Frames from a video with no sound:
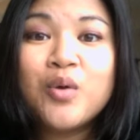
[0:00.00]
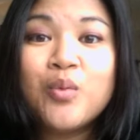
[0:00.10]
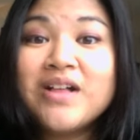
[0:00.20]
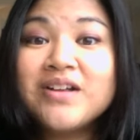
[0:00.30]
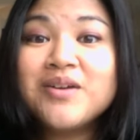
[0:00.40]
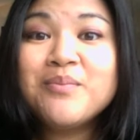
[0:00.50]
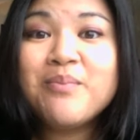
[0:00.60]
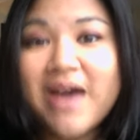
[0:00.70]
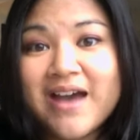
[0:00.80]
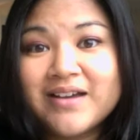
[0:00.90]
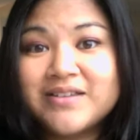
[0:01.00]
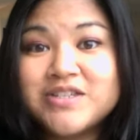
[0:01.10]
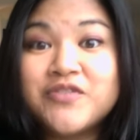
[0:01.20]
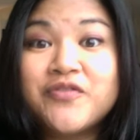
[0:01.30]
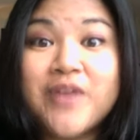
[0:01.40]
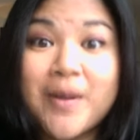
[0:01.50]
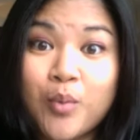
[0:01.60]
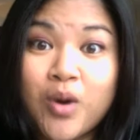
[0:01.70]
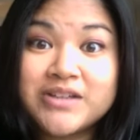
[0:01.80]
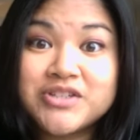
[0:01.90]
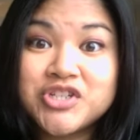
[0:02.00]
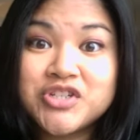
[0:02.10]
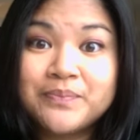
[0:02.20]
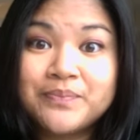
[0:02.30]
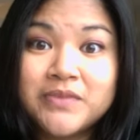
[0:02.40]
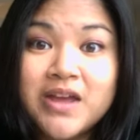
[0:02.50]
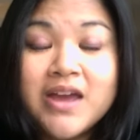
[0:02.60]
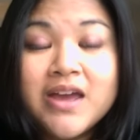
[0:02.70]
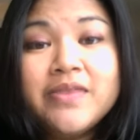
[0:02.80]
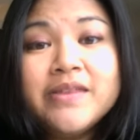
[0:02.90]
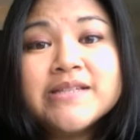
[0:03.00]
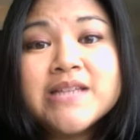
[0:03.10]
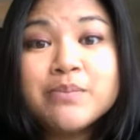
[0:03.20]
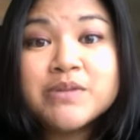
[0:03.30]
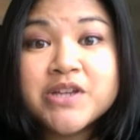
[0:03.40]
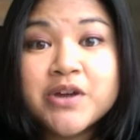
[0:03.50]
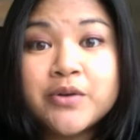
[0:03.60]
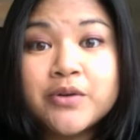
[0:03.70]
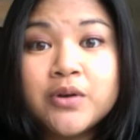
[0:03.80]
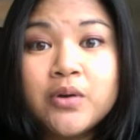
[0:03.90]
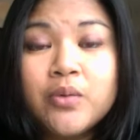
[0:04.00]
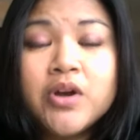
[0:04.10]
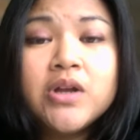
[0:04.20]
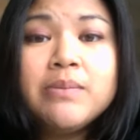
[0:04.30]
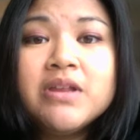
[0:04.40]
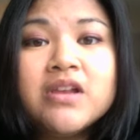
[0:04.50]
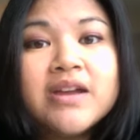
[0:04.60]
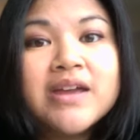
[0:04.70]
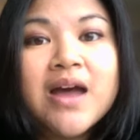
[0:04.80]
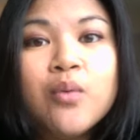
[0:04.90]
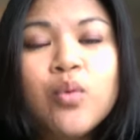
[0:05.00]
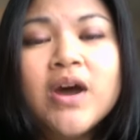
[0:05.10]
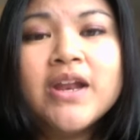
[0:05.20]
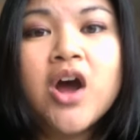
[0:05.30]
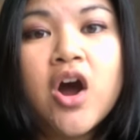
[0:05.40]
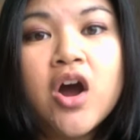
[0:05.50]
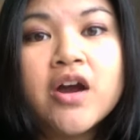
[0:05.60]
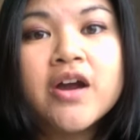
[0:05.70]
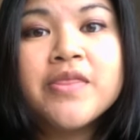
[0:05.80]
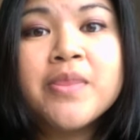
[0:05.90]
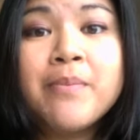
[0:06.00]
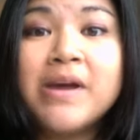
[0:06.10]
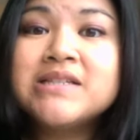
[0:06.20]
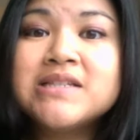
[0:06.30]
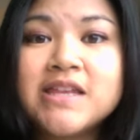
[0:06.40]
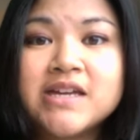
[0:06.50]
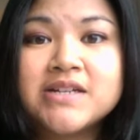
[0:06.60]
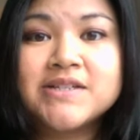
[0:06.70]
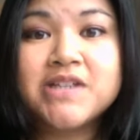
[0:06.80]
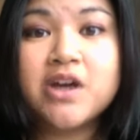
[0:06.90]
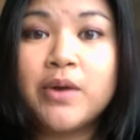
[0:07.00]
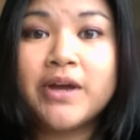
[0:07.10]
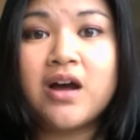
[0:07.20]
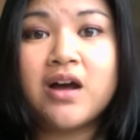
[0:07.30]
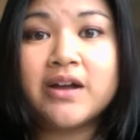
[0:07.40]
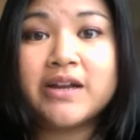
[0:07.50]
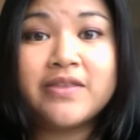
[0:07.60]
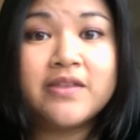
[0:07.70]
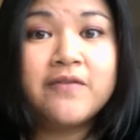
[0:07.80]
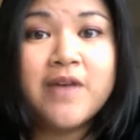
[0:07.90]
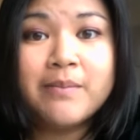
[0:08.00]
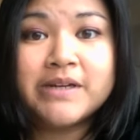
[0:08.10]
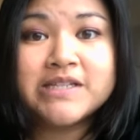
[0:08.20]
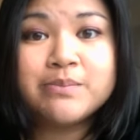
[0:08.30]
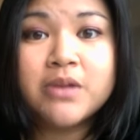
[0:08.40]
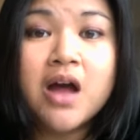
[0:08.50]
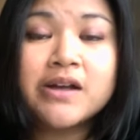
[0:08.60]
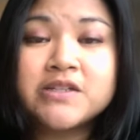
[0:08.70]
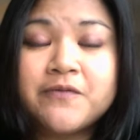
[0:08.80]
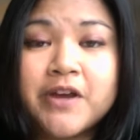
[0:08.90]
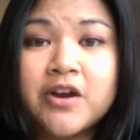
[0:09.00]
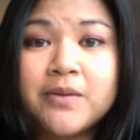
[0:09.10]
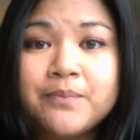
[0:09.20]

Welcome back to FemWatch. In this episode, we're going to be looking at what are the best things going on in the feminist blogosphere.